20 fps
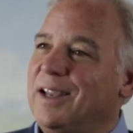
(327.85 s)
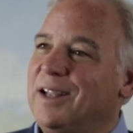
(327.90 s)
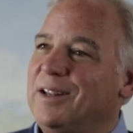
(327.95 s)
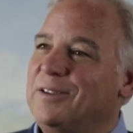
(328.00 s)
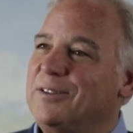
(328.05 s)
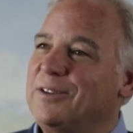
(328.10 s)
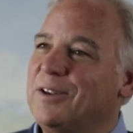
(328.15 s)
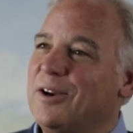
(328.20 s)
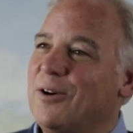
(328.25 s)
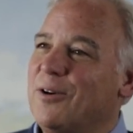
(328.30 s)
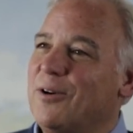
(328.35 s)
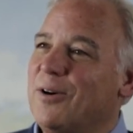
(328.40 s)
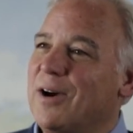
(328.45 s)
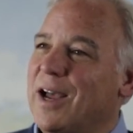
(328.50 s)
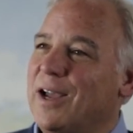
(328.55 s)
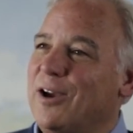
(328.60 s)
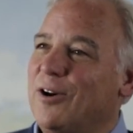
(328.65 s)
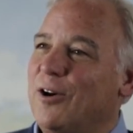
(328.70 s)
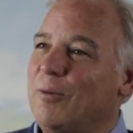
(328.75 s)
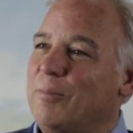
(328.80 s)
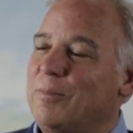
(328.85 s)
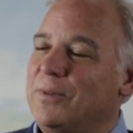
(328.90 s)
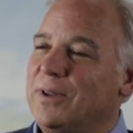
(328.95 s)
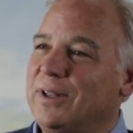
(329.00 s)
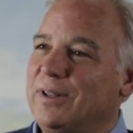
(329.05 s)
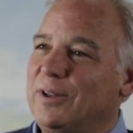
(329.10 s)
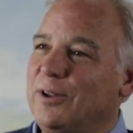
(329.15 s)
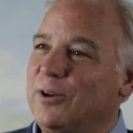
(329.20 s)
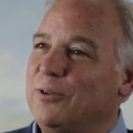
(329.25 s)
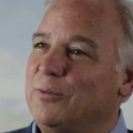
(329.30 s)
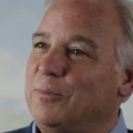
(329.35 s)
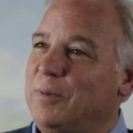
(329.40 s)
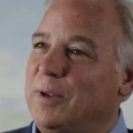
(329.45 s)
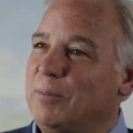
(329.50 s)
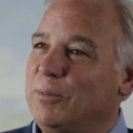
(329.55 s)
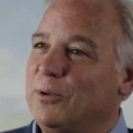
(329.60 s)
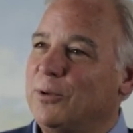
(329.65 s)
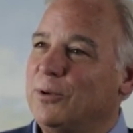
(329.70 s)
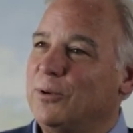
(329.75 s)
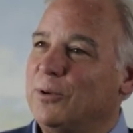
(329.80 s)
And so I hope that those
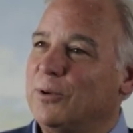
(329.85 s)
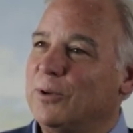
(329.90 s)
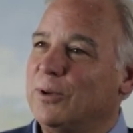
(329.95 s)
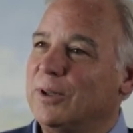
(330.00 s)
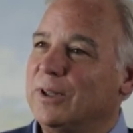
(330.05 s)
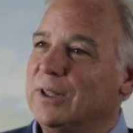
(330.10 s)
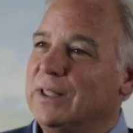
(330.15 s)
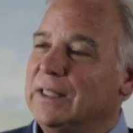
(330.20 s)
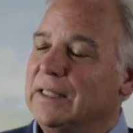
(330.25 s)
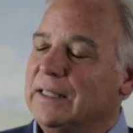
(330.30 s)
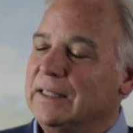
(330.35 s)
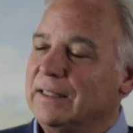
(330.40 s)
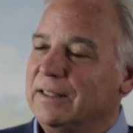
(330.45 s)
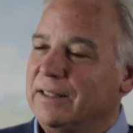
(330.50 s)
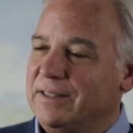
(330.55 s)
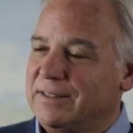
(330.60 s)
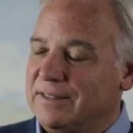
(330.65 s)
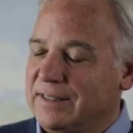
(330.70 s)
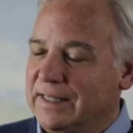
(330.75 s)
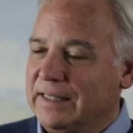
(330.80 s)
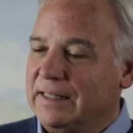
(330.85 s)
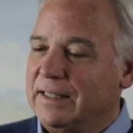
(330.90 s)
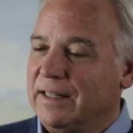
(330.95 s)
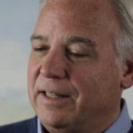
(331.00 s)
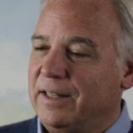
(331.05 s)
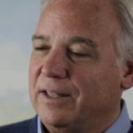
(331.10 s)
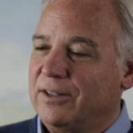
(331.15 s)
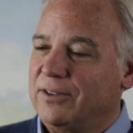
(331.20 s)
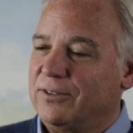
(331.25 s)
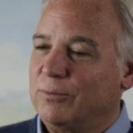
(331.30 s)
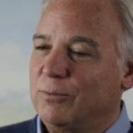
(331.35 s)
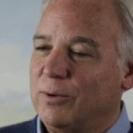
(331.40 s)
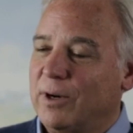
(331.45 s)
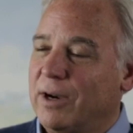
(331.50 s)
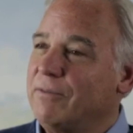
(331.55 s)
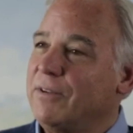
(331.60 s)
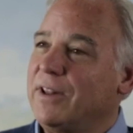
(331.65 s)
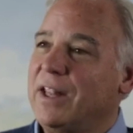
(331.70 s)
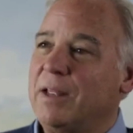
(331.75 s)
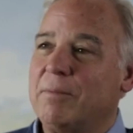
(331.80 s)
people who are listening to this,
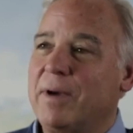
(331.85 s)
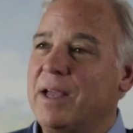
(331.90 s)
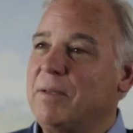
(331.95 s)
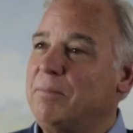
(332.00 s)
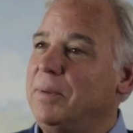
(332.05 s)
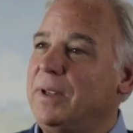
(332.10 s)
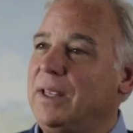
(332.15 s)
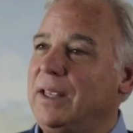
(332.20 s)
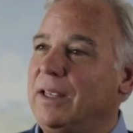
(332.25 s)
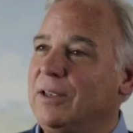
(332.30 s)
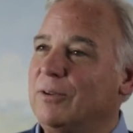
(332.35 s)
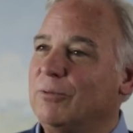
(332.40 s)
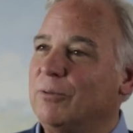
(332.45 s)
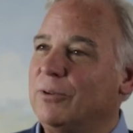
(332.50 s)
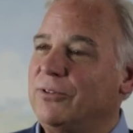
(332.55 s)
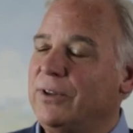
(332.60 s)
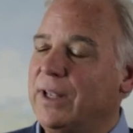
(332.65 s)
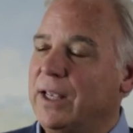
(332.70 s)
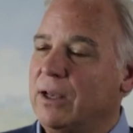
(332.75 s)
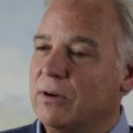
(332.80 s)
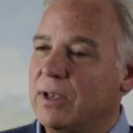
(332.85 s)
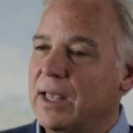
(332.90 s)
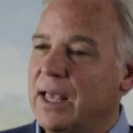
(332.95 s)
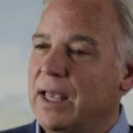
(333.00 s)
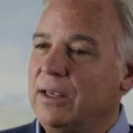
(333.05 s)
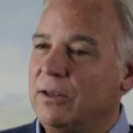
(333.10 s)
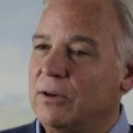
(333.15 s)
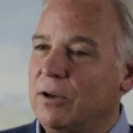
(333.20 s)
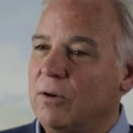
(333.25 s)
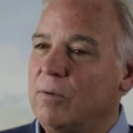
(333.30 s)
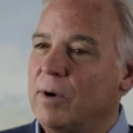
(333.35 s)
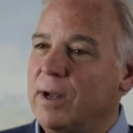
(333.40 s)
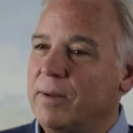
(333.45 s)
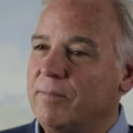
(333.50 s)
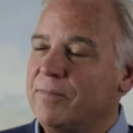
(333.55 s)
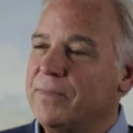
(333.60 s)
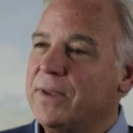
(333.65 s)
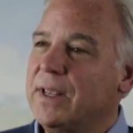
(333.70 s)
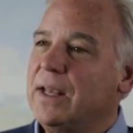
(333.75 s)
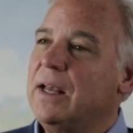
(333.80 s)
wherever they might be, will say, okay, you know
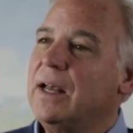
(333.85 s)
what?